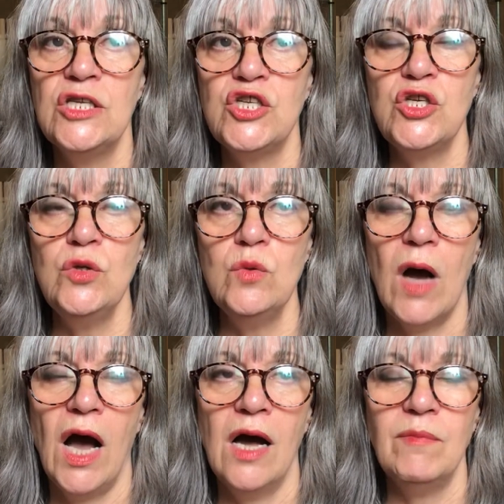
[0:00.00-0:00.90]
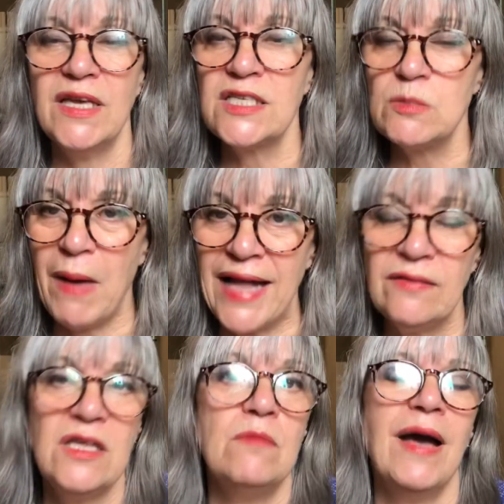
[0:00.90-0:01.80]
to
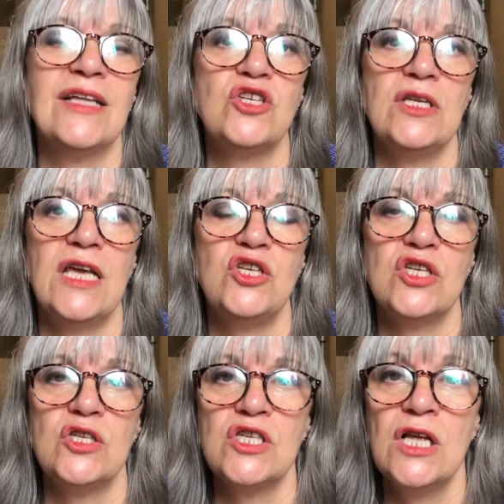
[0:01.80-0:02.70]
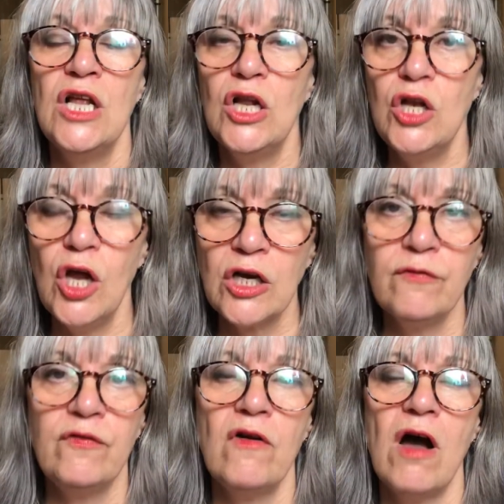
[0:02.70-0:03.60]
expand the imagination, to look
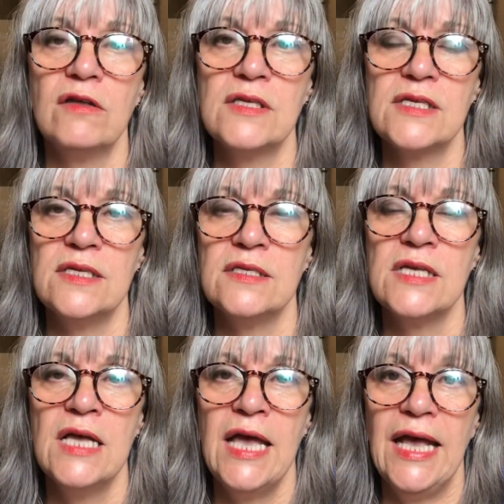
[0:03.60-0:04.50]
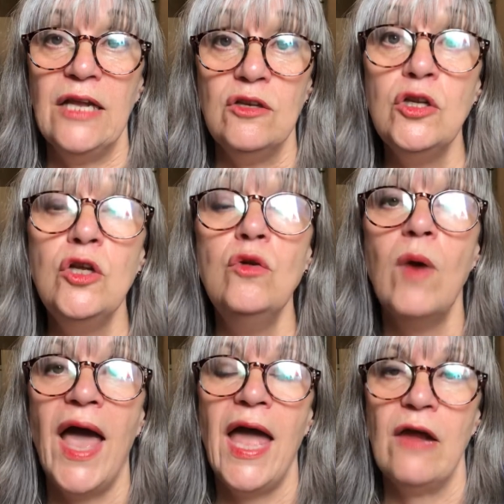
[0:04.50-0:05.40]
for answers in new
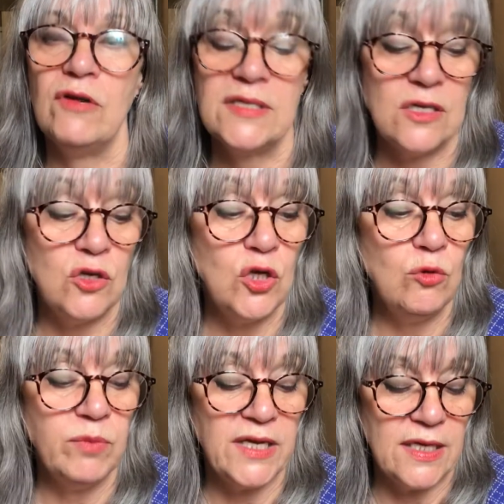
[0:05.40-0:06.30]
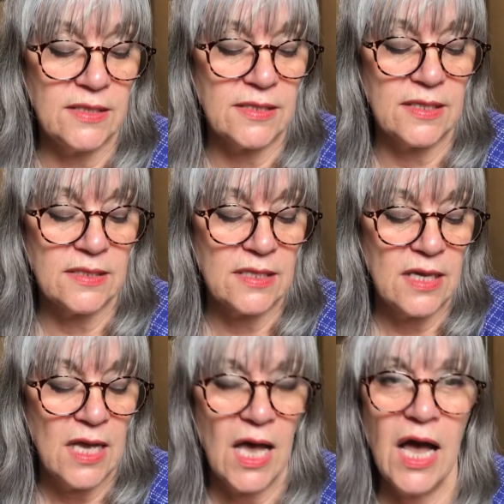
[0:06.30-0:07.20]
areas, in new places.
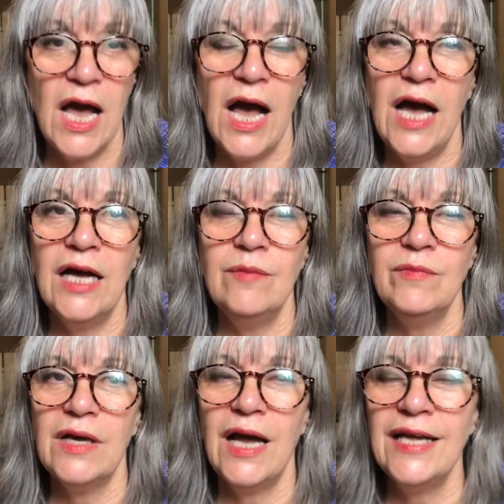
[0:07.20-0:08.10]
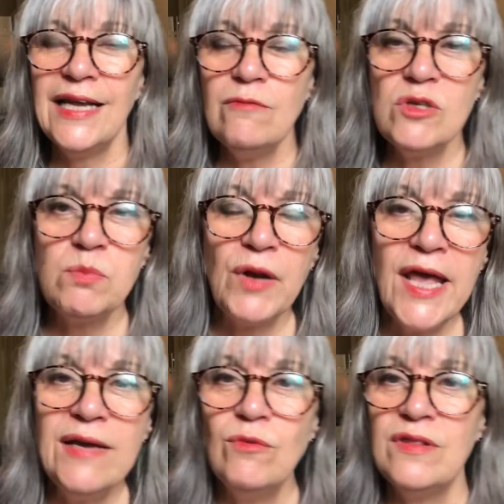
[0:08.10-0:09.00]
And I was
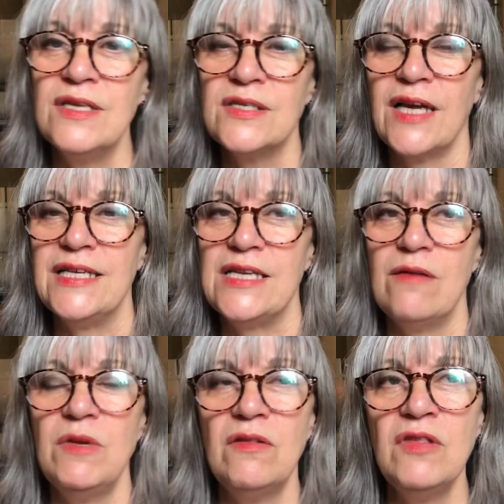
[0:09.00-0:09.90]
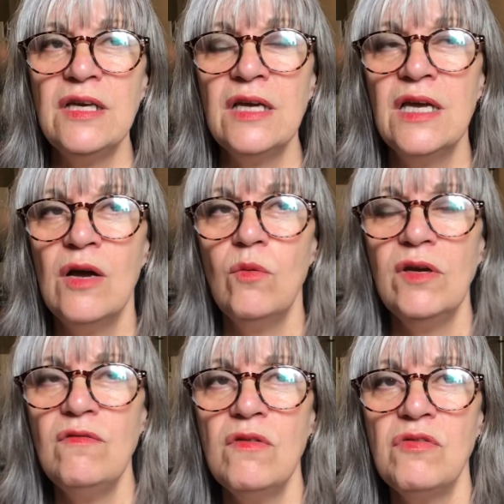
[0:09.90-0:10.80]
playing with this idea. I mean, think
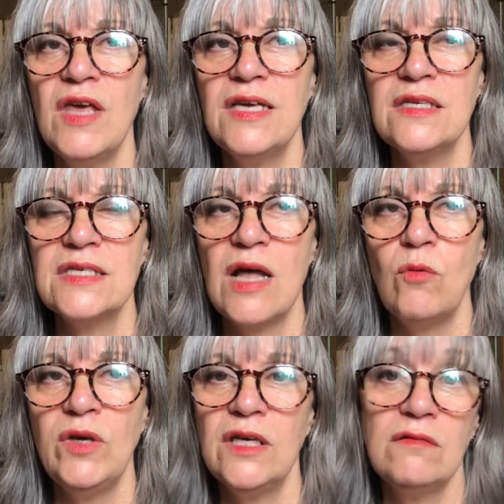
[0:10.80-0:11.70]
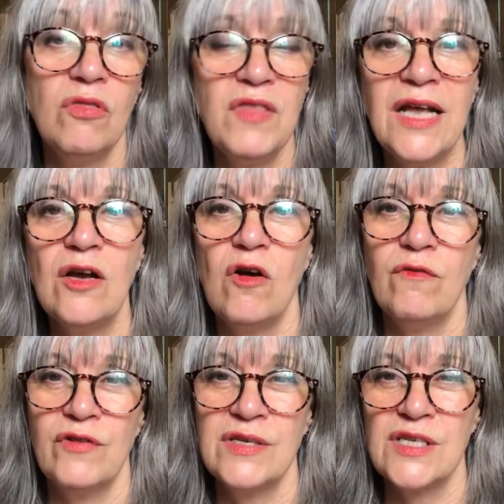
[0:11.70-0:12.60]
one of the things that we can think of,
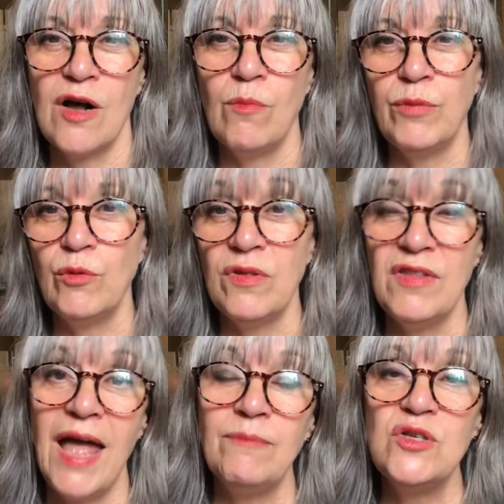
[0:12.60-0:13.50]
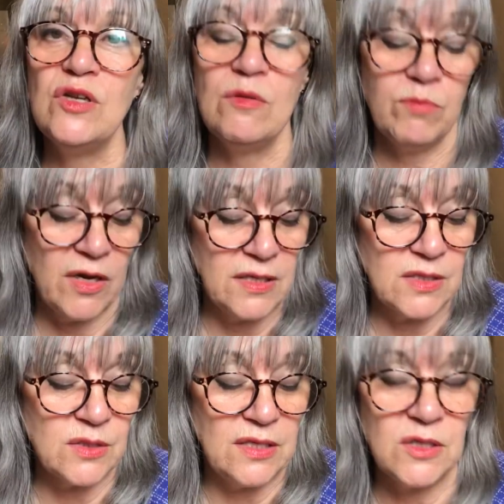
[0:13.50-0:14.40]
for example, with Neptune in
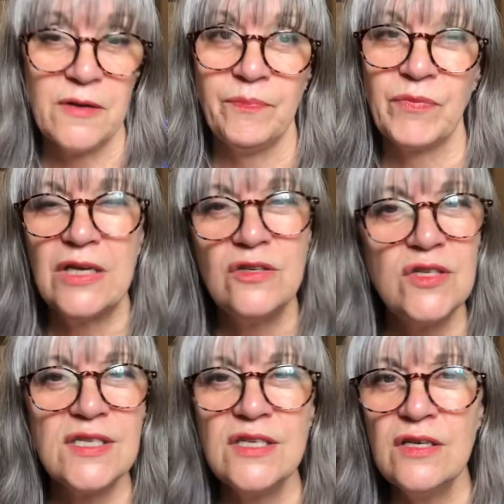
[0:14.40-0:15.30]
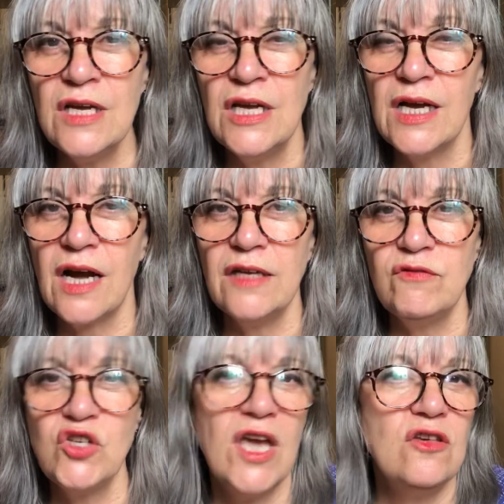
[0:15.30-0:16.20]
Pisces, just to kind
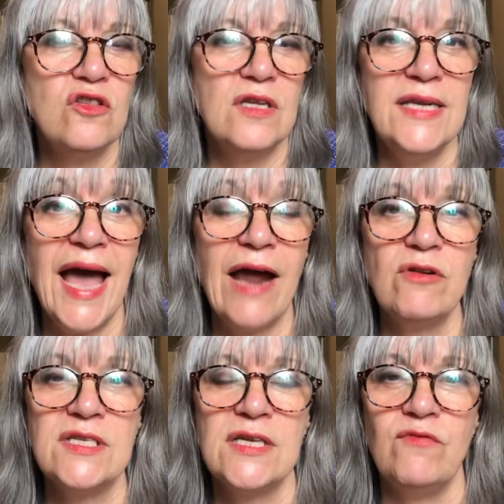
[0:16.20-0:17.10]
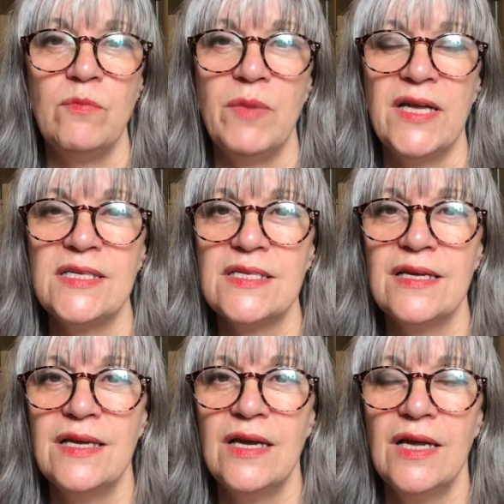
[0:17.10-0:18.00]
of change the narrative a bit,
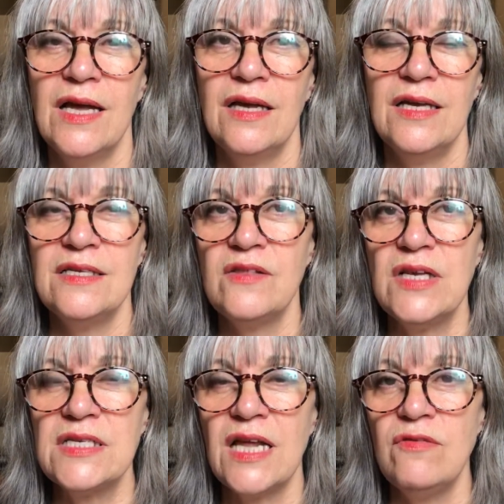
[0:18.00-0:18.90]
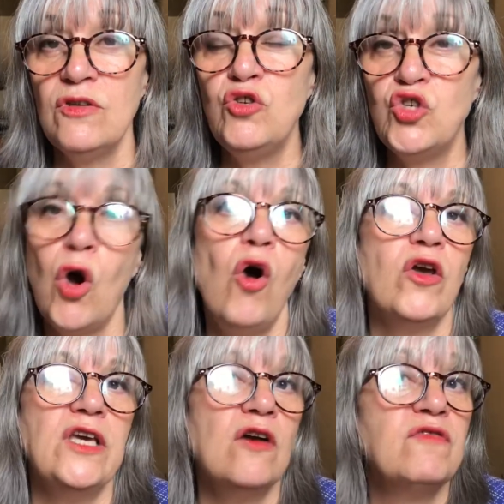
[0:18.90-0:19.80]
is things like the
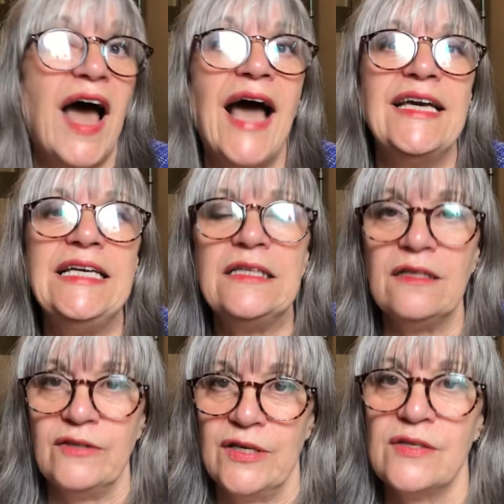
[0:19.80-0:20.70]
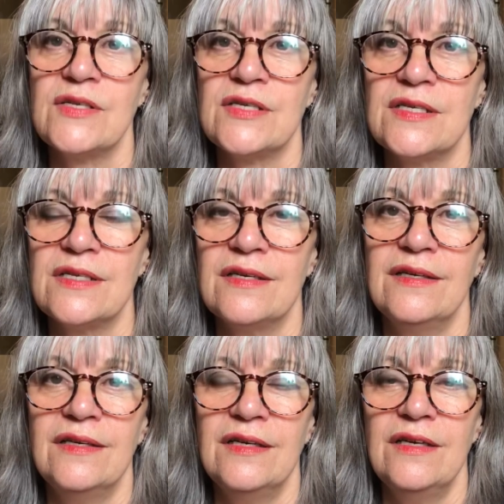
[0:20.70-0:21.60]
joy of idleness,
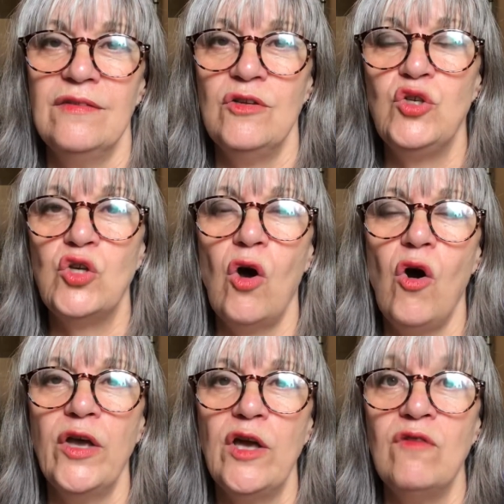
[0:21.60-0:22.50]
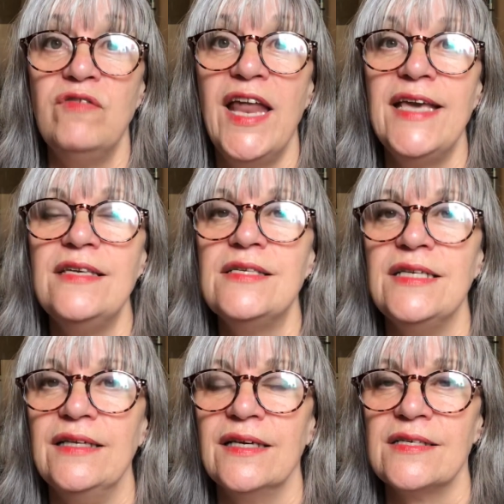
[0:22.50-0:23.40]
the joy of
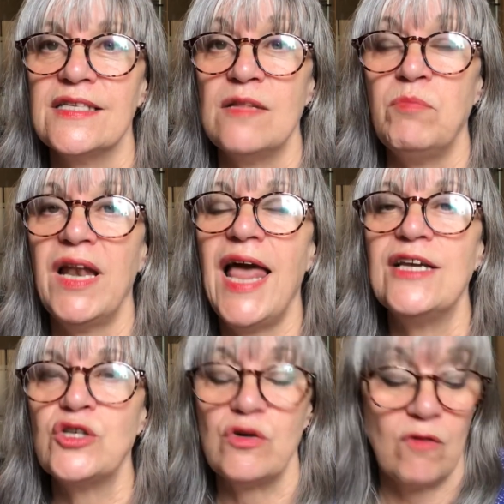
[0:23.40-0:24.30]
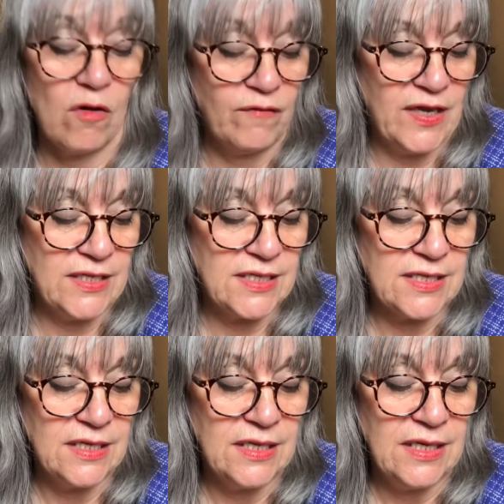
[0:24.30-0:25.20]
laziness, the pleasure of it,
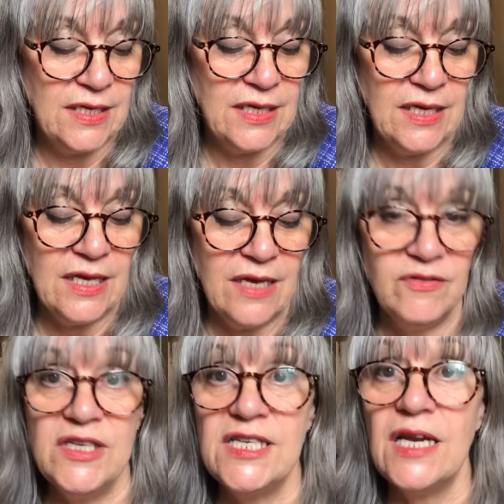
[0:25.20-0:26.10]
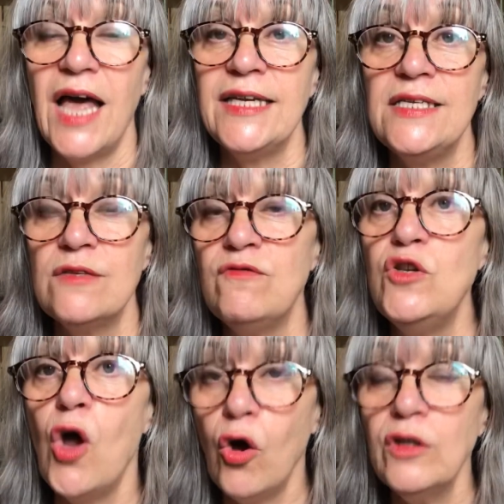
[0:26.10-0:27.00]
the delight of
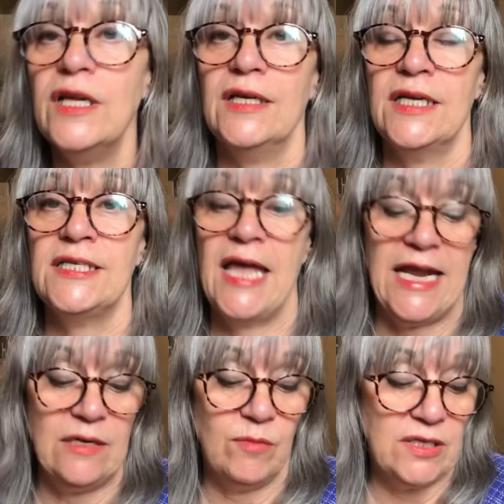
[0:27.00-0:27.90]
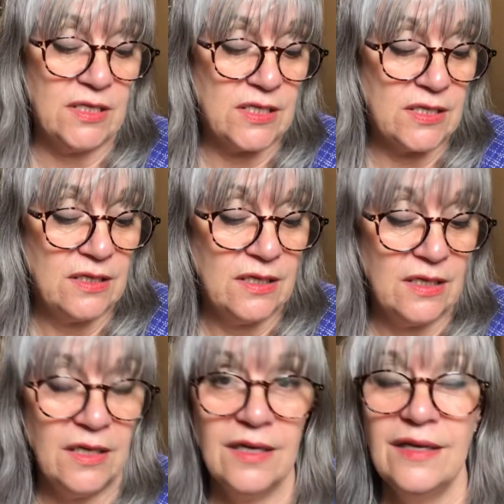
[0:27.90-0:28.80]
non-attainment,
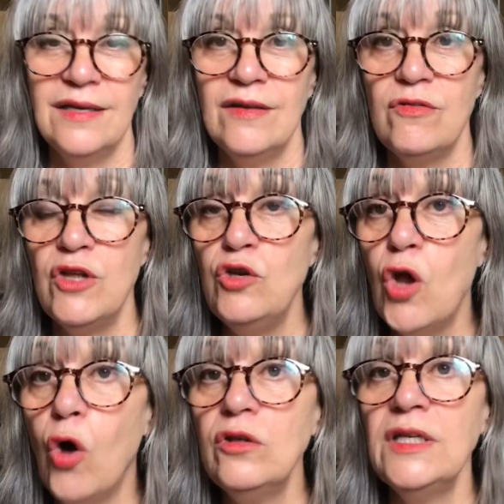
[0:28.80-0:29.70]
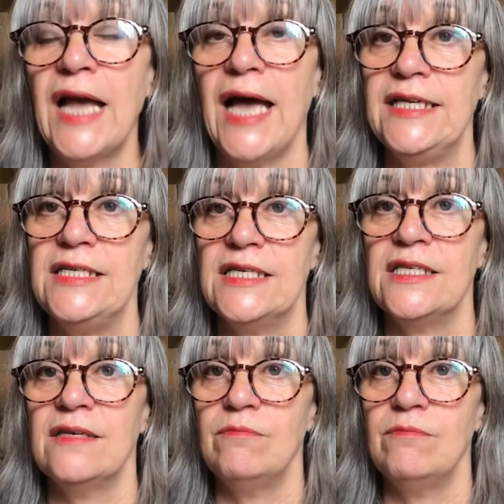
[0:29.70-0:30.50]
the non-guided